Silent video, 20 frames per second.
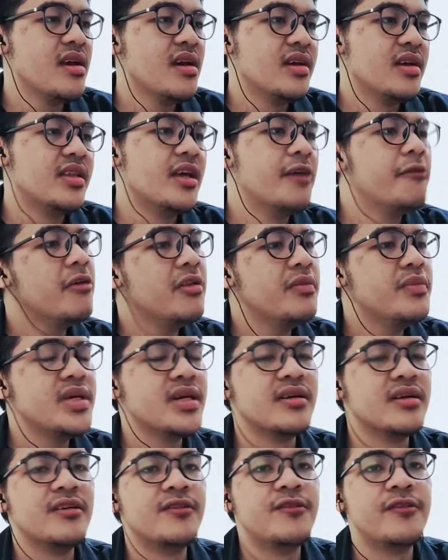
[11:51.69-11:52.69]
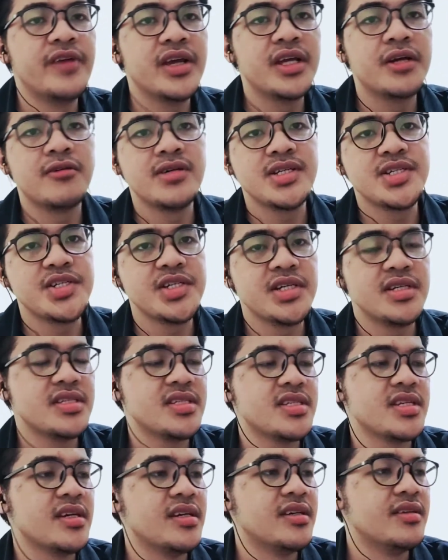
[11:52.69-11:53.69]
There will be three questions
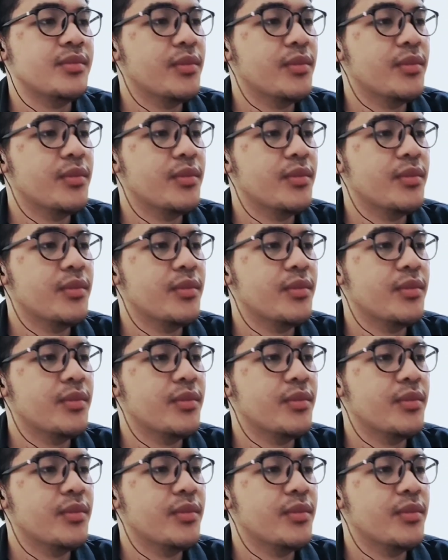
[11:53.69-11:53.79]
and